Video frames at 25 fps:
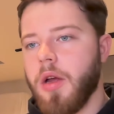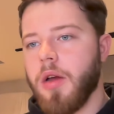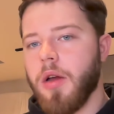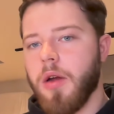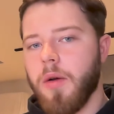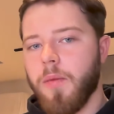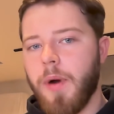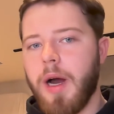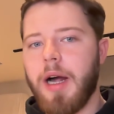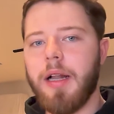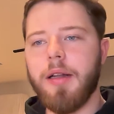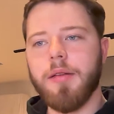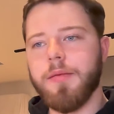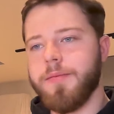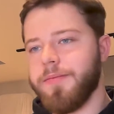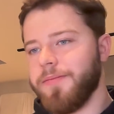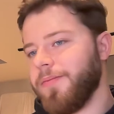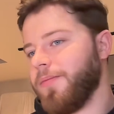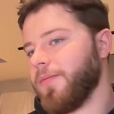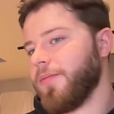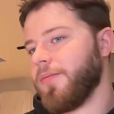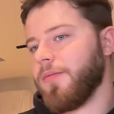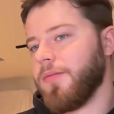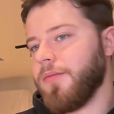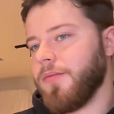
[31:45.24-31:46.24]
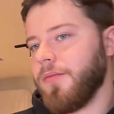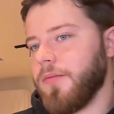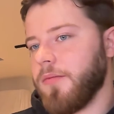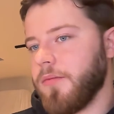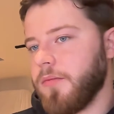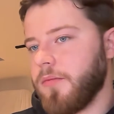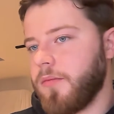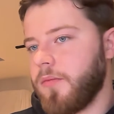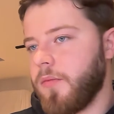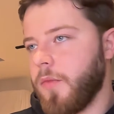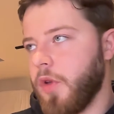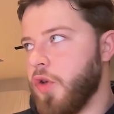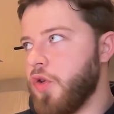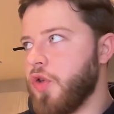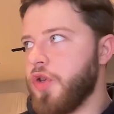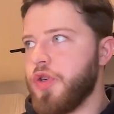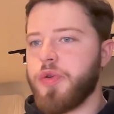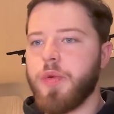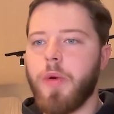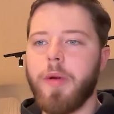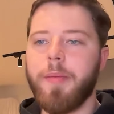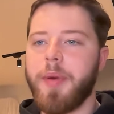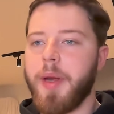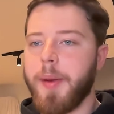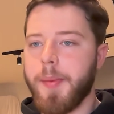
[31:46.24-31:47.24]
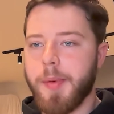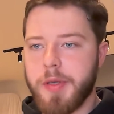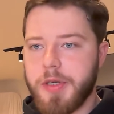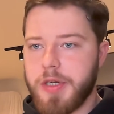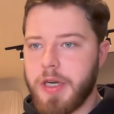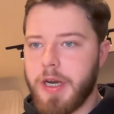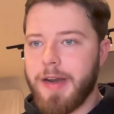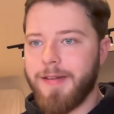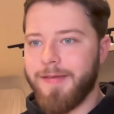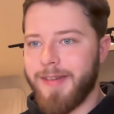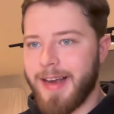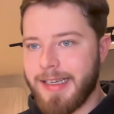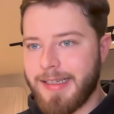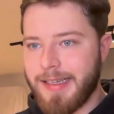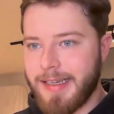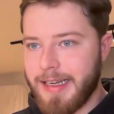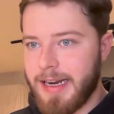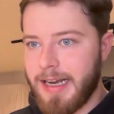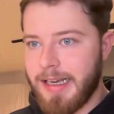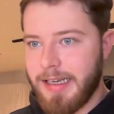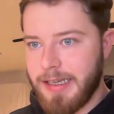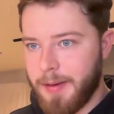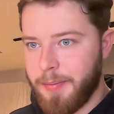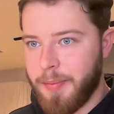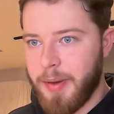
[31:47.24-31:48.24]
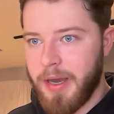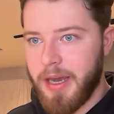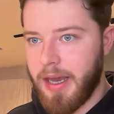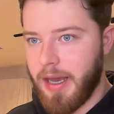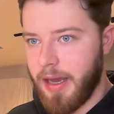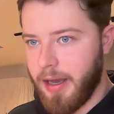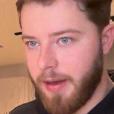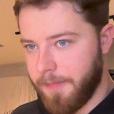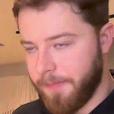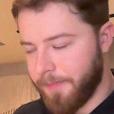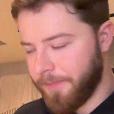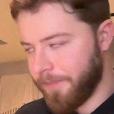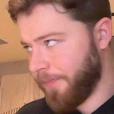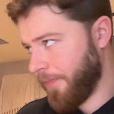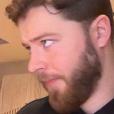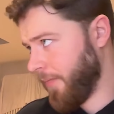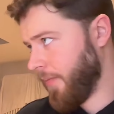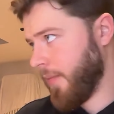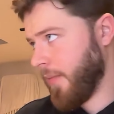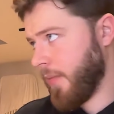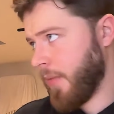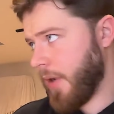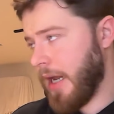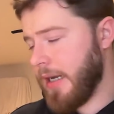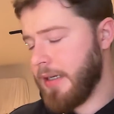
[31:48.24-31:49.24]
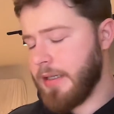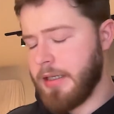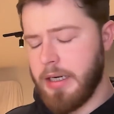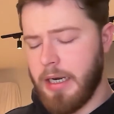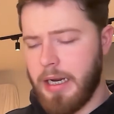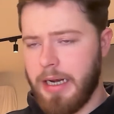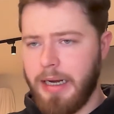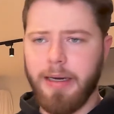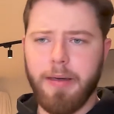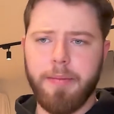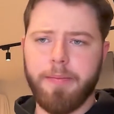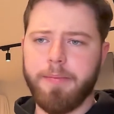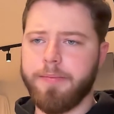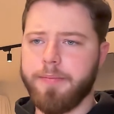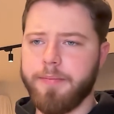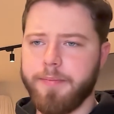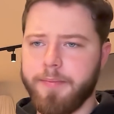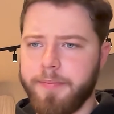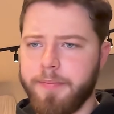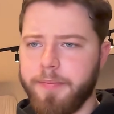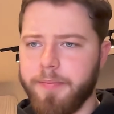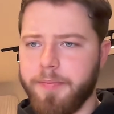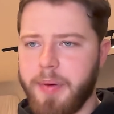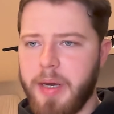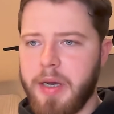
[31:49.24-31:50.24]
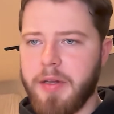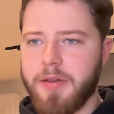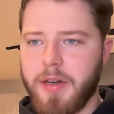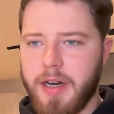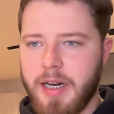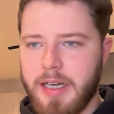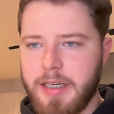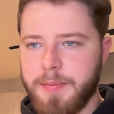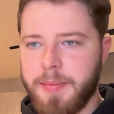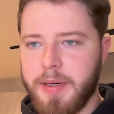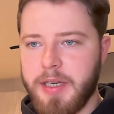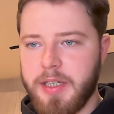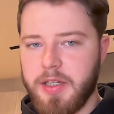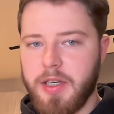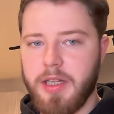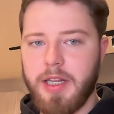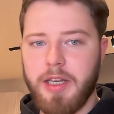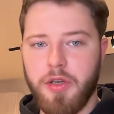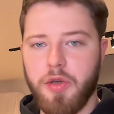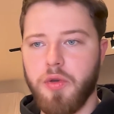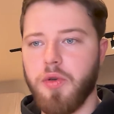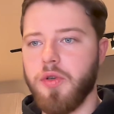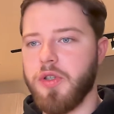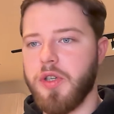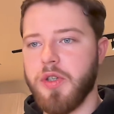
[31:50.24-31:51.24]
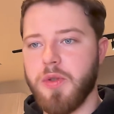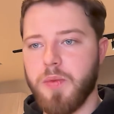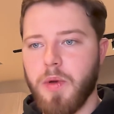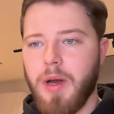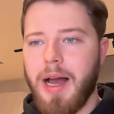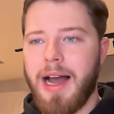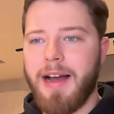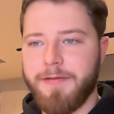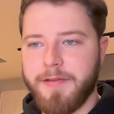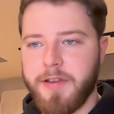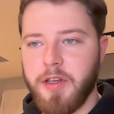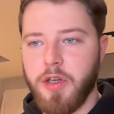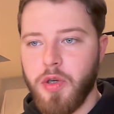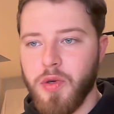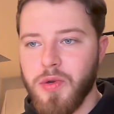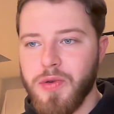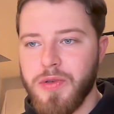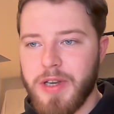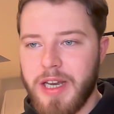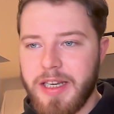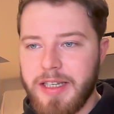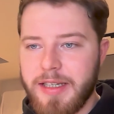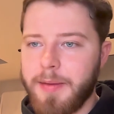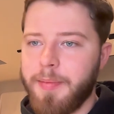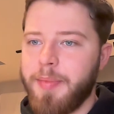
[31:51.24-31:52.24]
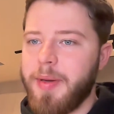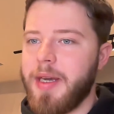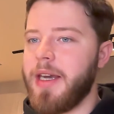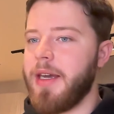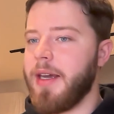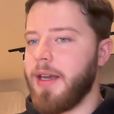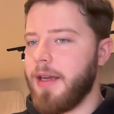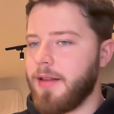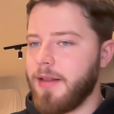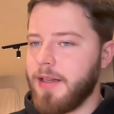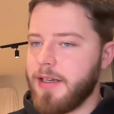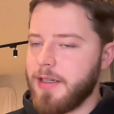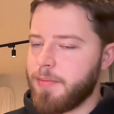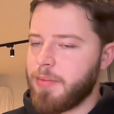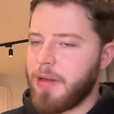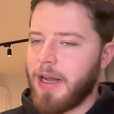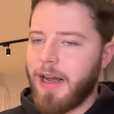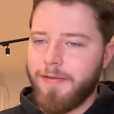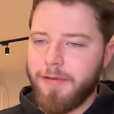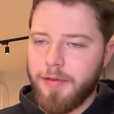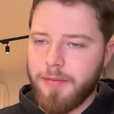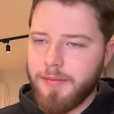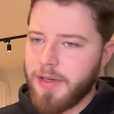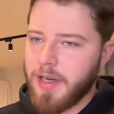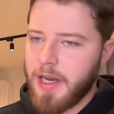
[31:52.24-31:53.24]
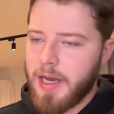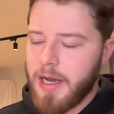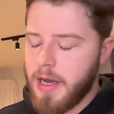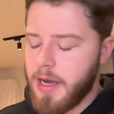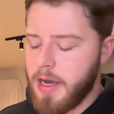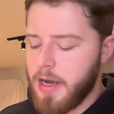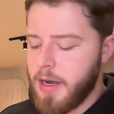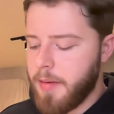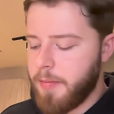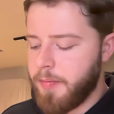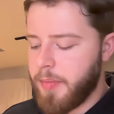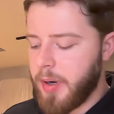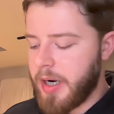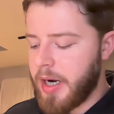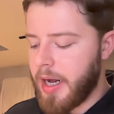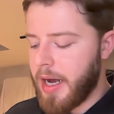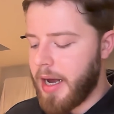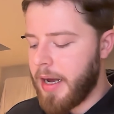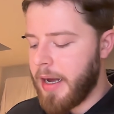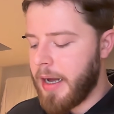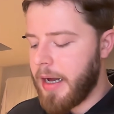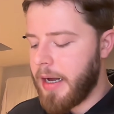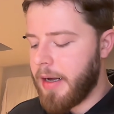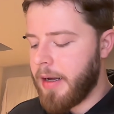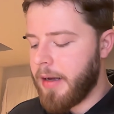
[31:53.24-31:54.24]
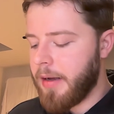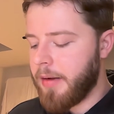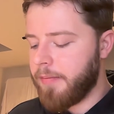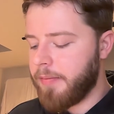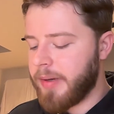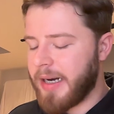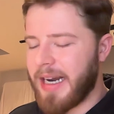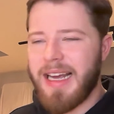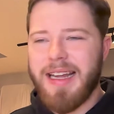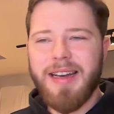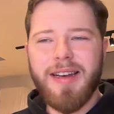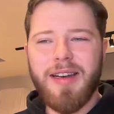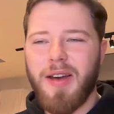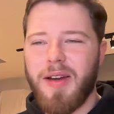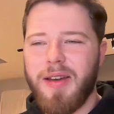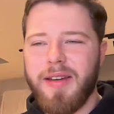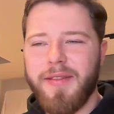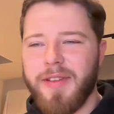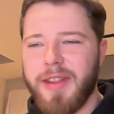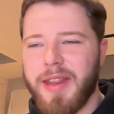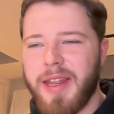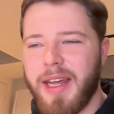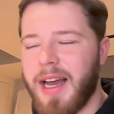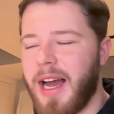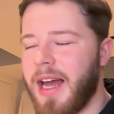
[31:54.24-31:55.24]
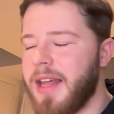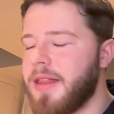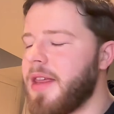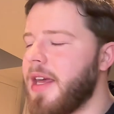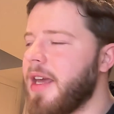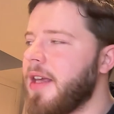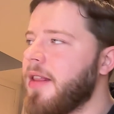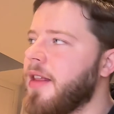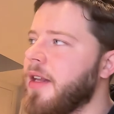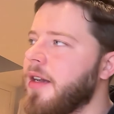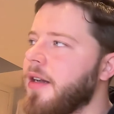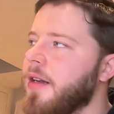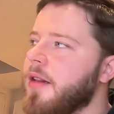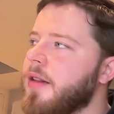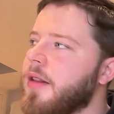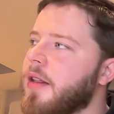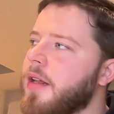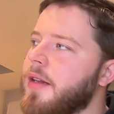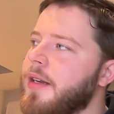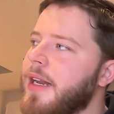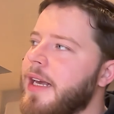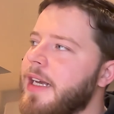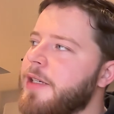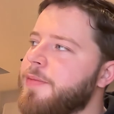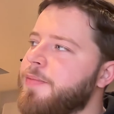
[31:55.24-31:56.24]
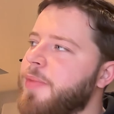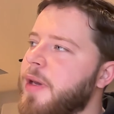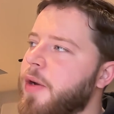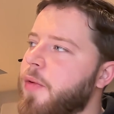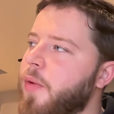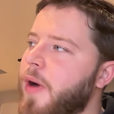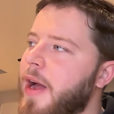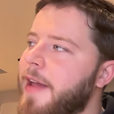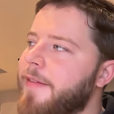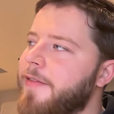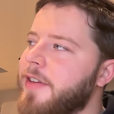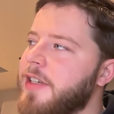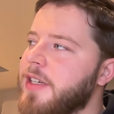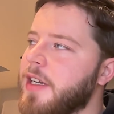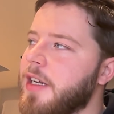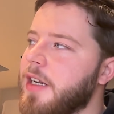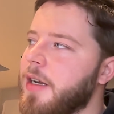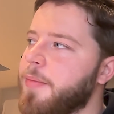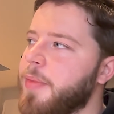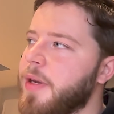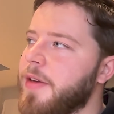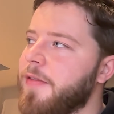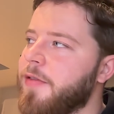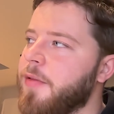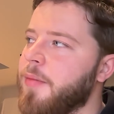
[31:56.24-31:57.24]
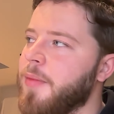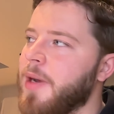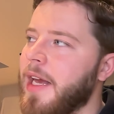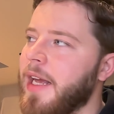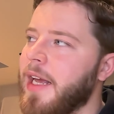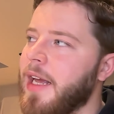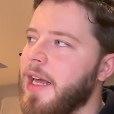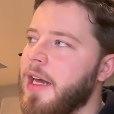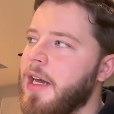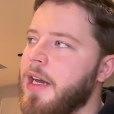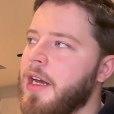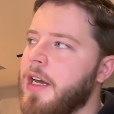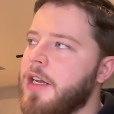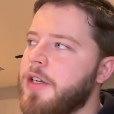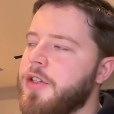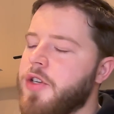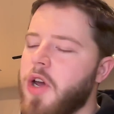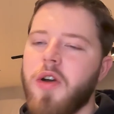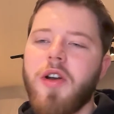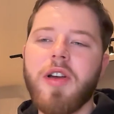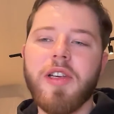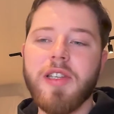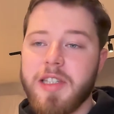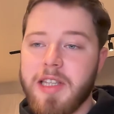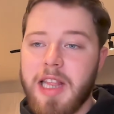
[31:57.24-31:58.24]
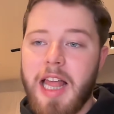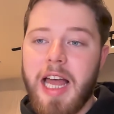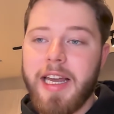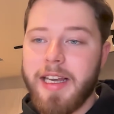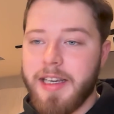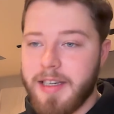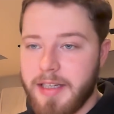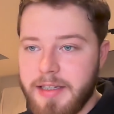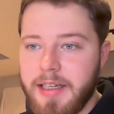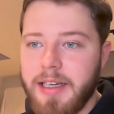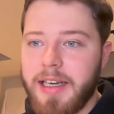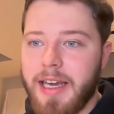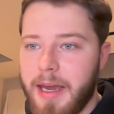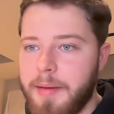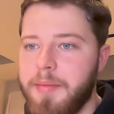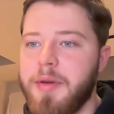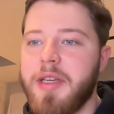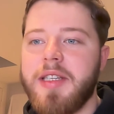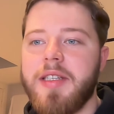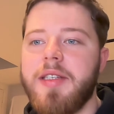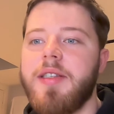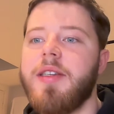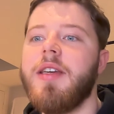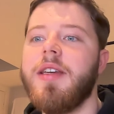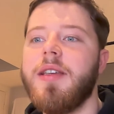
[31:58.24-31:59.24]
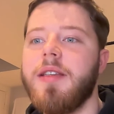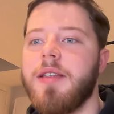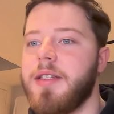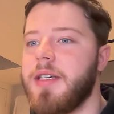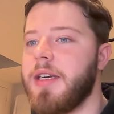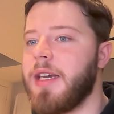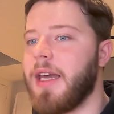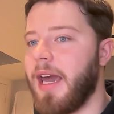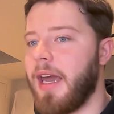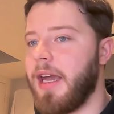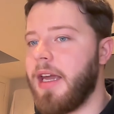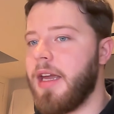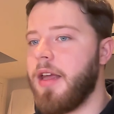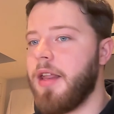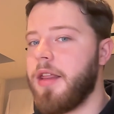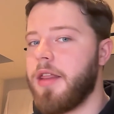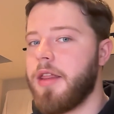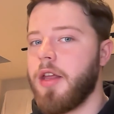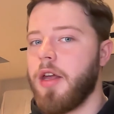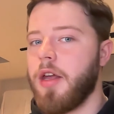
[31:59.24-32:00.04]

well, you just want people to invest in ICP and to like build an ICP so that users will have to use ICP in these platforms. But I don't even think. I think the next big wave is going to be from like tokens like ckBTC and ckETH,